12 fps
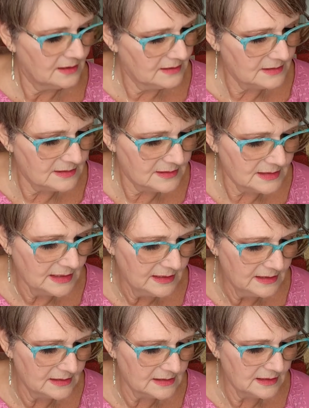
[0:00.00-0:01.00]
Let's say
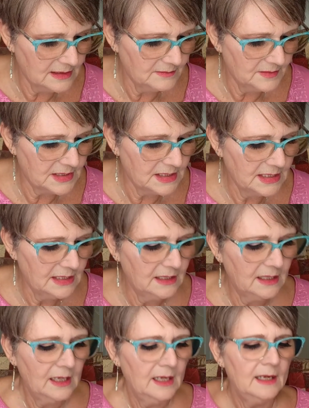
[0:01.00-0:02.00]
the same
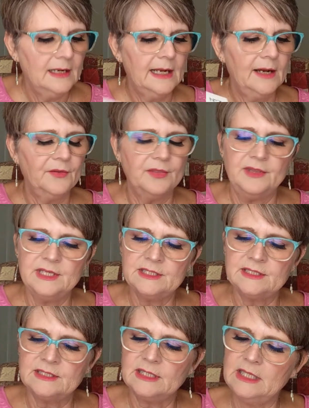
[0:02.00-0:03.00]
thing. Now
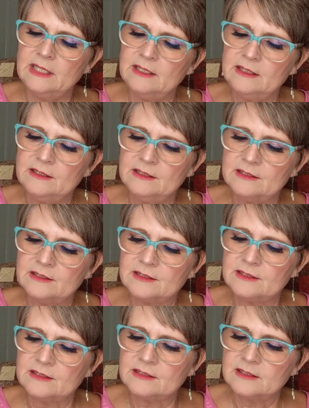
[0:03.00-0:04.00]
this
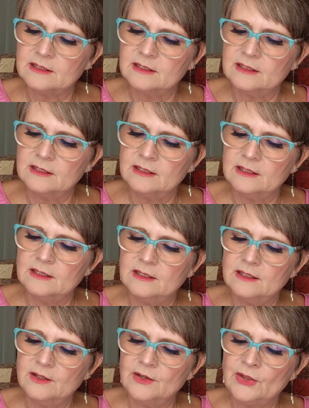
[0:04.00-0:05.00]
is
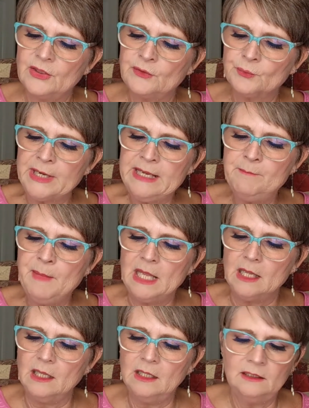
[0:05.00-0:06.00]
3
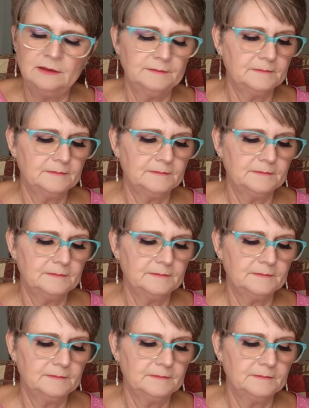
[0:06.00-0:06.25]
ml,